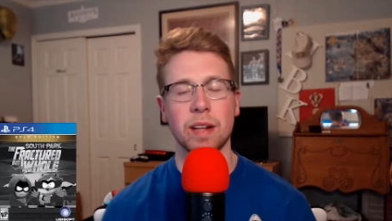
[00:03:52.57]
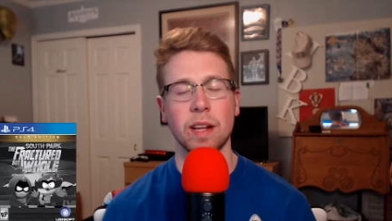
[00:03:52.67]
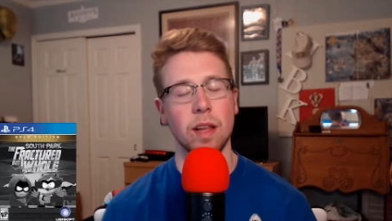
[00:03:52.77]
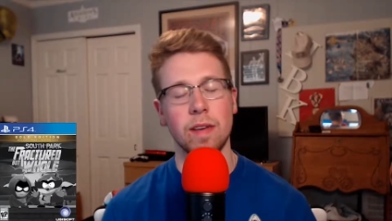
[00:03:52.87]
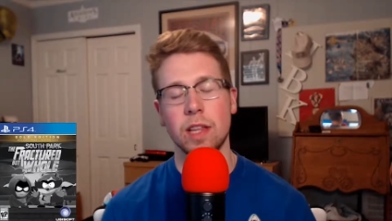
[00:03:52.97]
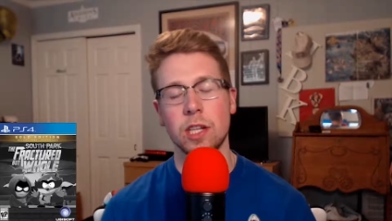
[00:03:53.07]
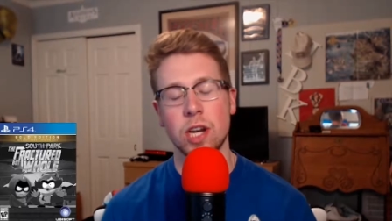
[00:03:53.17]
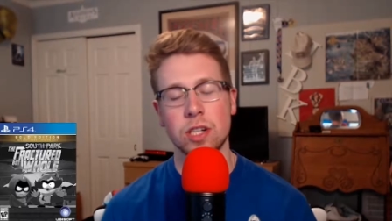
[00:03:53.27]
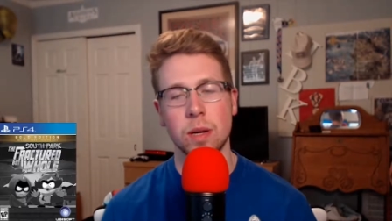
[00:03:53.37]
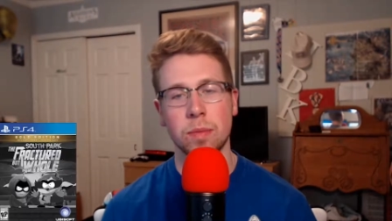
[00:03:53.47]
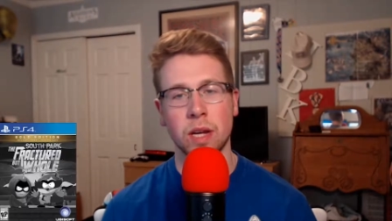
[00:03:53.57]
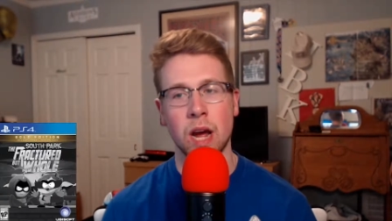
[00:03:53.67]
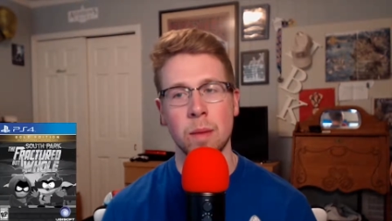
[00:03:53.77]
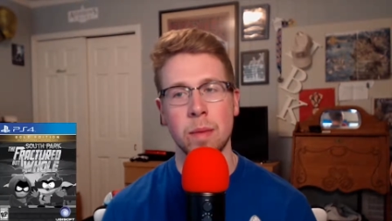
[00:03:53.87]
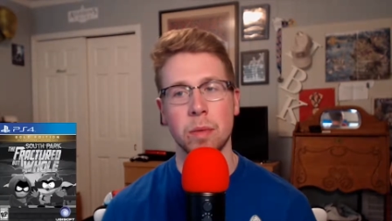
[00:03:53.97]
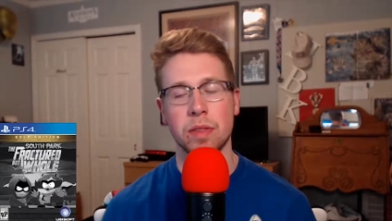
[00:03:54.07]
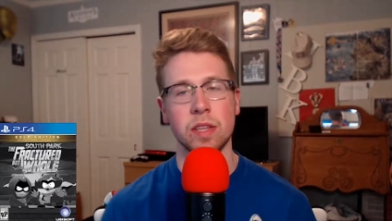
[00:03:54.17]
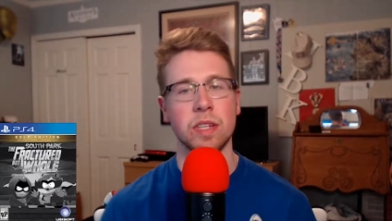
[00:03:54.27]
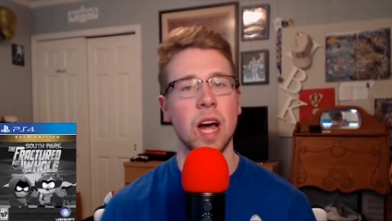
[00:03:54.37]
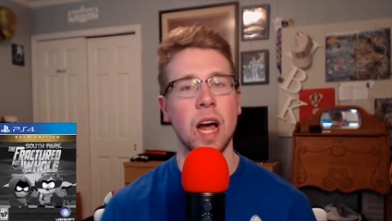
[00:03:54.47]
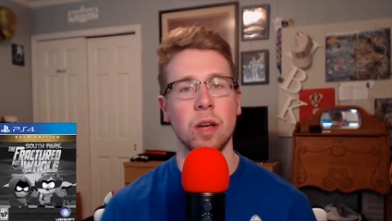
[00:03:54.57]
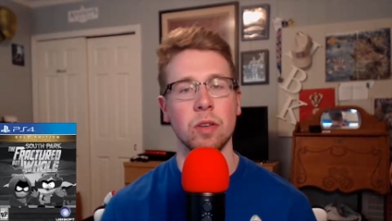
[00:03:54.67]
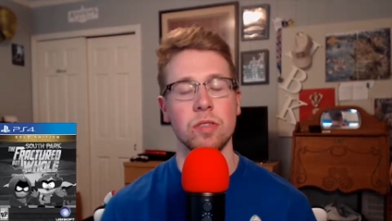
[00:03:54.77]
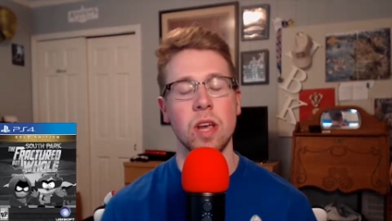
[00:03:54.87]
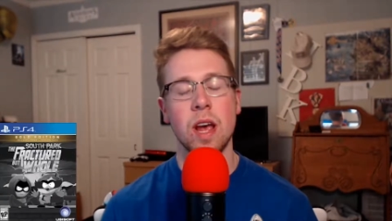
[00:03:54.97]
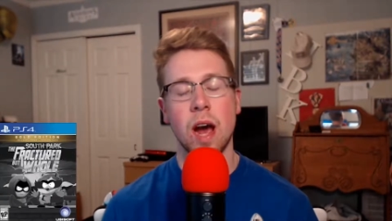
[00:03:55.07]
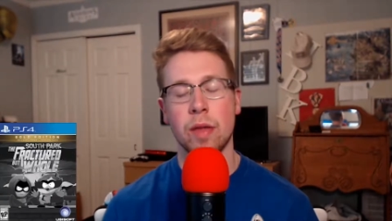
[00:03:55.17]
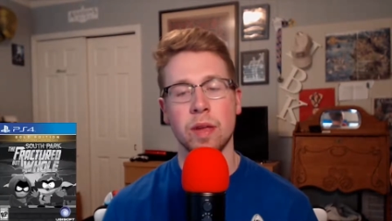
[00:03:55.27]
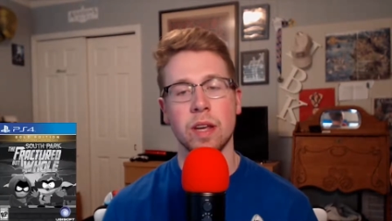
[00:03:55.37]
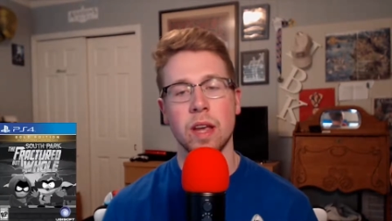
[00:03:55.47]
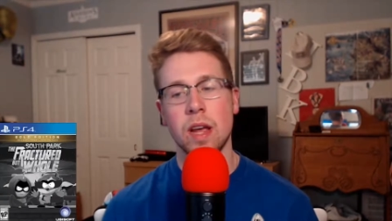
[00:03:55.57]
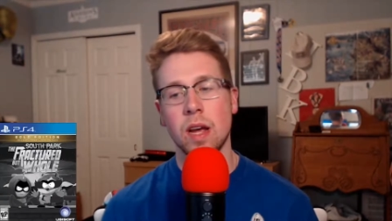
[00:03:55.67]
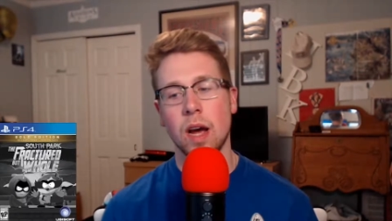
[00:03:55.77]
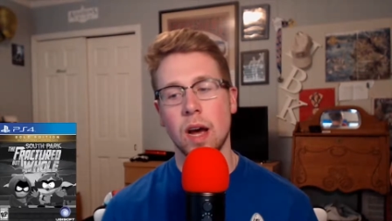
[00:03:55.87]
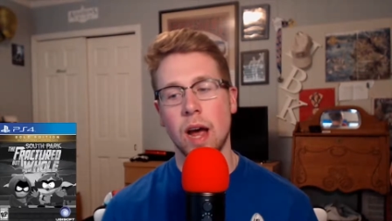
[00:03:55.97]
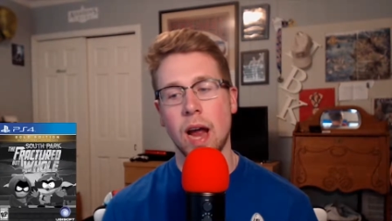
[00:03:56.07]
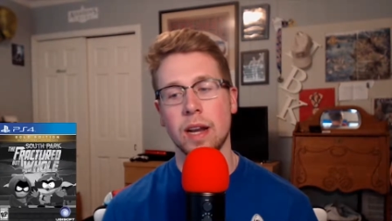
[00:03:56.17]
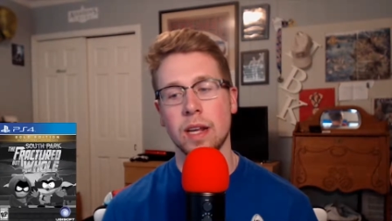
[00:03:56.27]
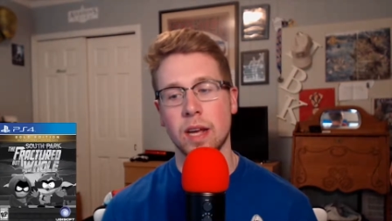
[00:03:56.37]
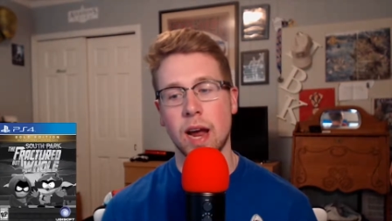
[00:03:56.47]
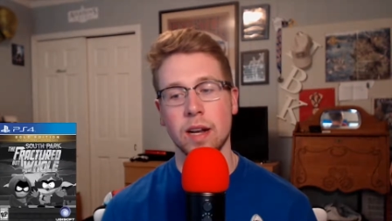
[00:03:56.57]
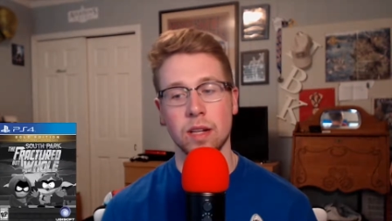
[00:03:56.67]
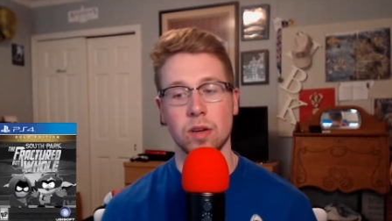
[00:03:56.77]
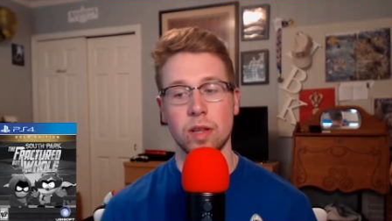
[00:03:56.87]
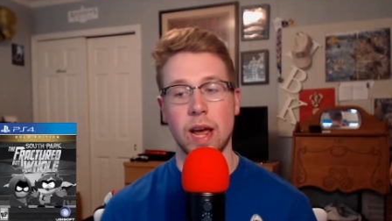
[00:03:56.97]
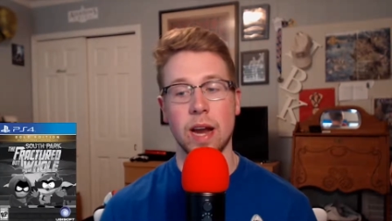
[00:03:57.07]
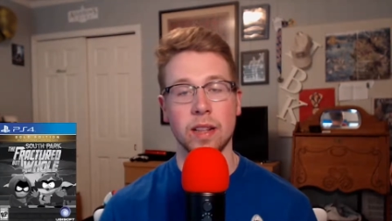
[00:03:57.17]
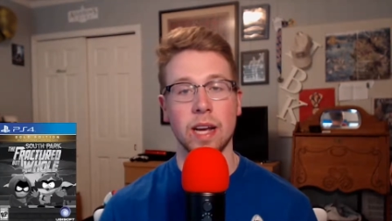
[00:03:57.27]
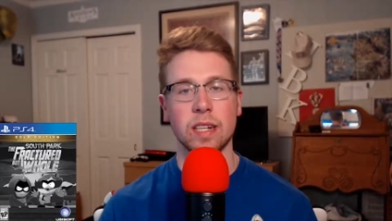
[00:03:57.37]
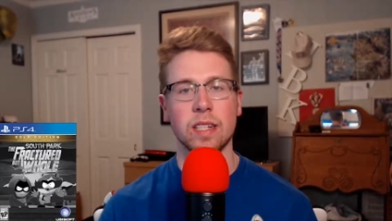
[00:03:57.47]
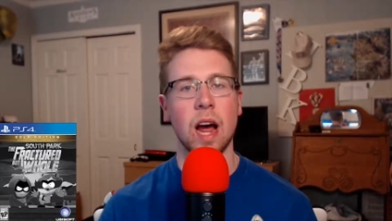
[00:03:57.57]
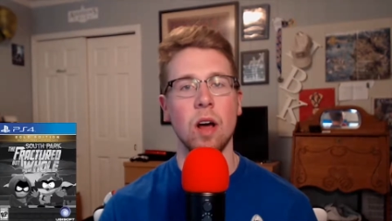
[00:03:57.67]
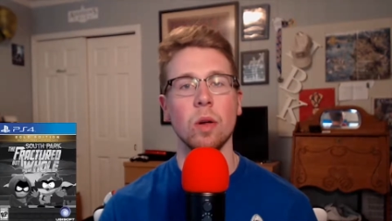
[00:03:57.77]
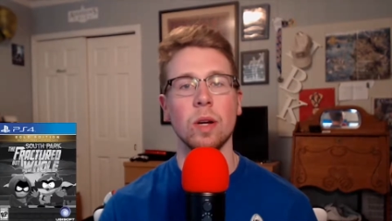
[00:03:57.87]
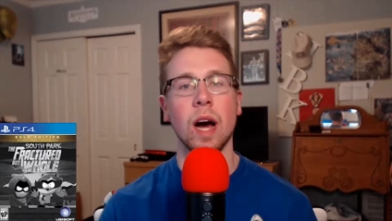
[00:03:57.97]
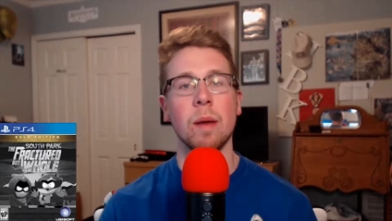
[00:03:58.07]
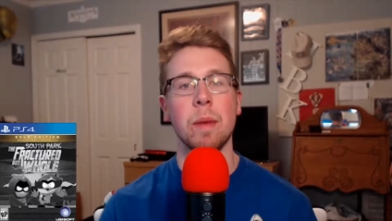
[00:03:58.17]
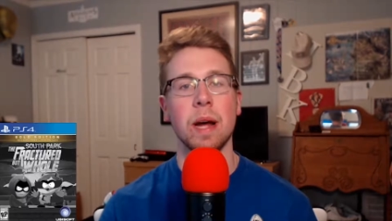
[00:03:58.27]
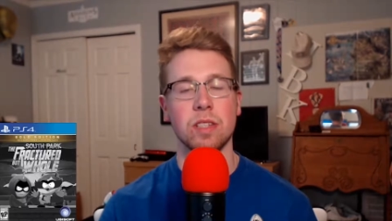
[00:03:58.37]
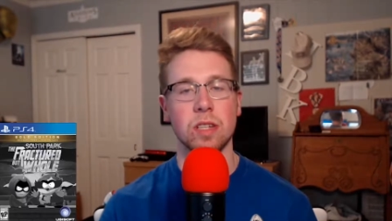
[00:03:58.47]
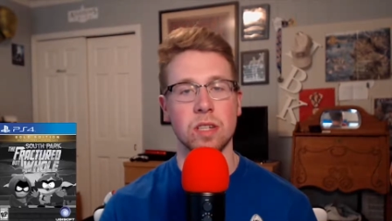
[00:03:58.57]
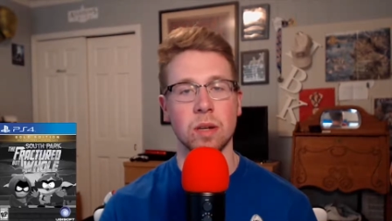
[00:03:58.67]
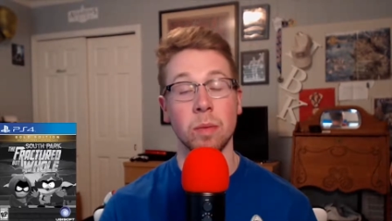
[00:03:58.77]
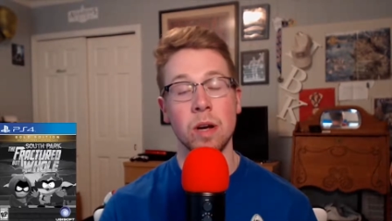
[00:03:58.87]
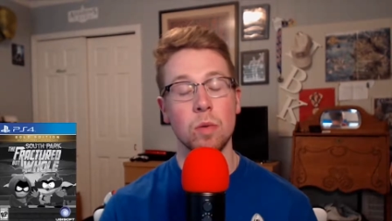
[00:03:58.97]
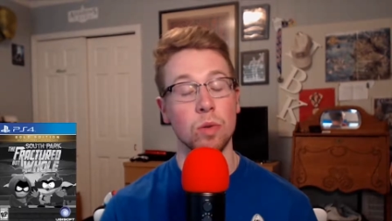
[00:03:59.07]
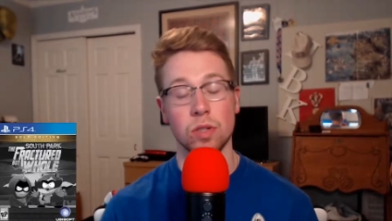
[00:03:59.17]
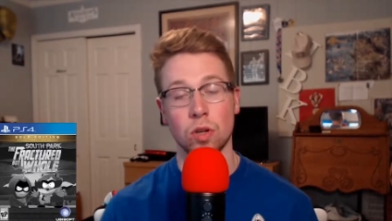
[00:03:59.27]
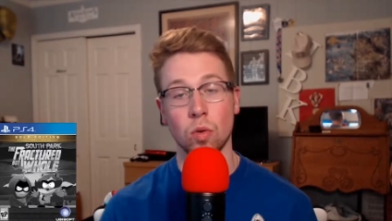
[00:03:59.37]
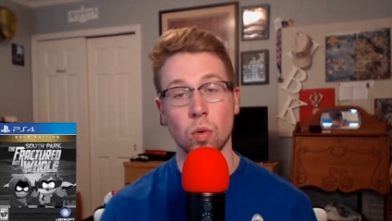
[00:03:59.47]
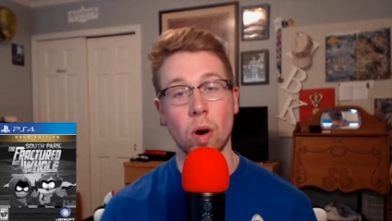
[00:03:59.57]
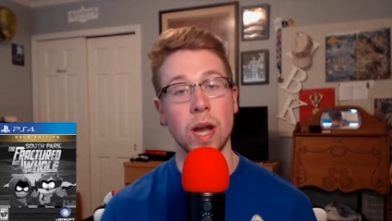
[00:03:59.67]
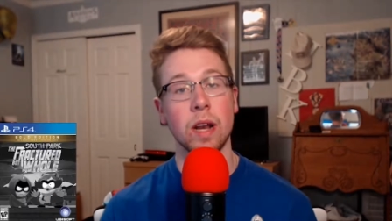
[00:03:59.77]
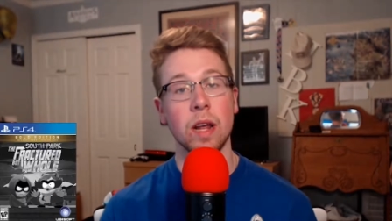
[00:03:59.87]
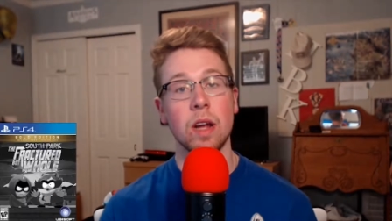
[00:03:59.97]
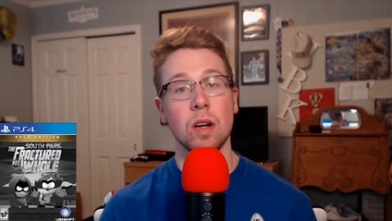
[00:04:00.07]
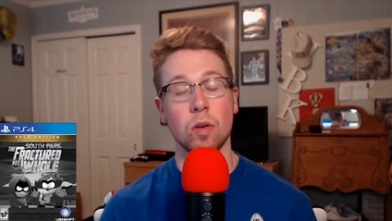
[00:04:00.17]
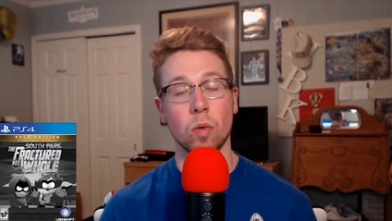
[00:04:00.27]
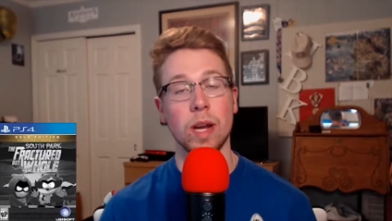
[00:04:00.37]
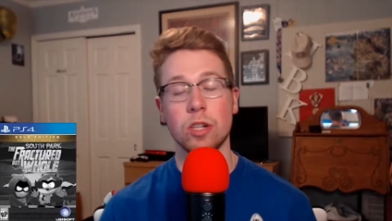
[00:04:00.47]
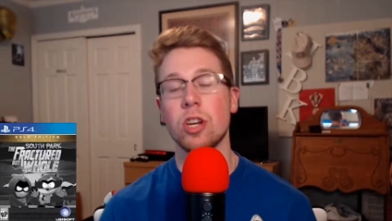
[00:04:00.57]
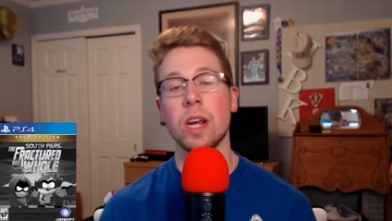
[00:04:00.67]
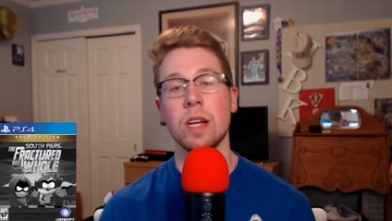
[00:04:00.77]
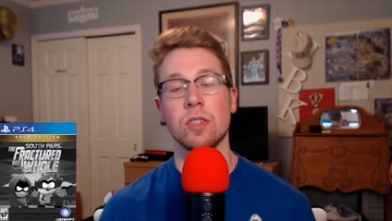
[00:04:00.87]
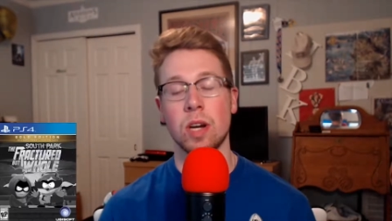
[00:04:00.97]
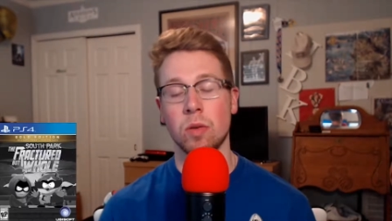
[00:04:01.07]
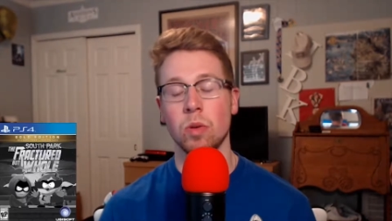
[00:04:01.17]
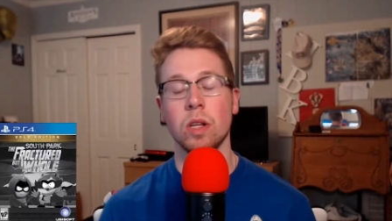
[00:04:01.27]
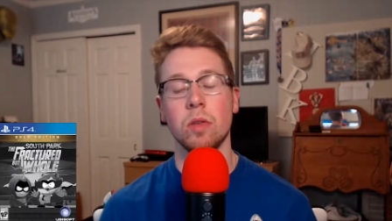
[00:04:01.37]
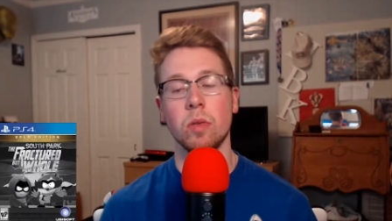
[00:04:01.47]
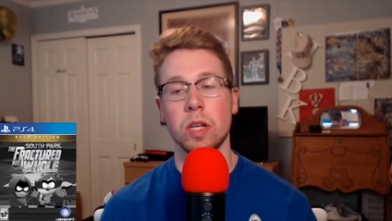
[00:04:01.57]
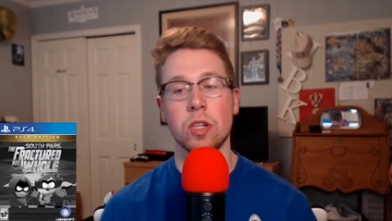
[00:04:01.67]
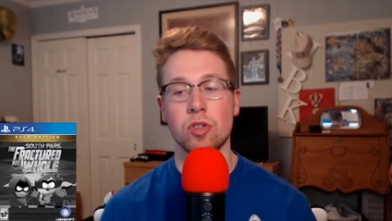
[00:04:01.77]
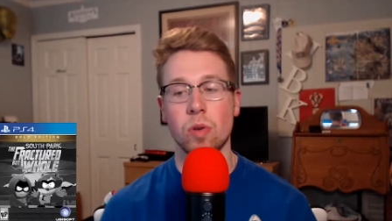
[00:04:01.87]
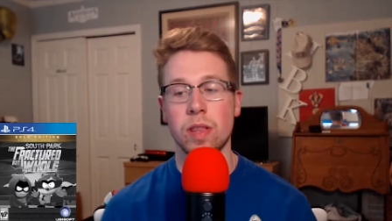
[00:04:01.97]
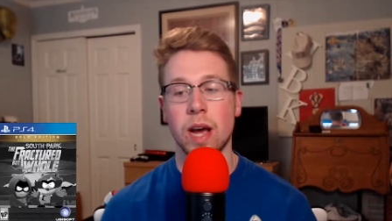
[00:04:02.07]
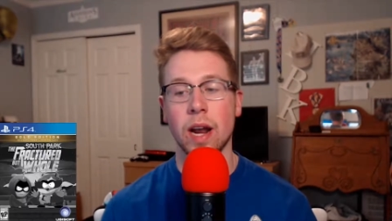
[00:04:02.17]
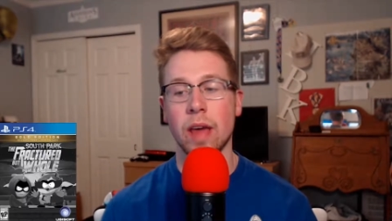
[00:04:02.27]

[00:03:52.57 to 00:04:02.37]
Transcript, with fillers: I love how they changed up the combat with the tiles. I think uh, adding adding the, the adding that tile combat system was a great great change. I really really enjoyed that.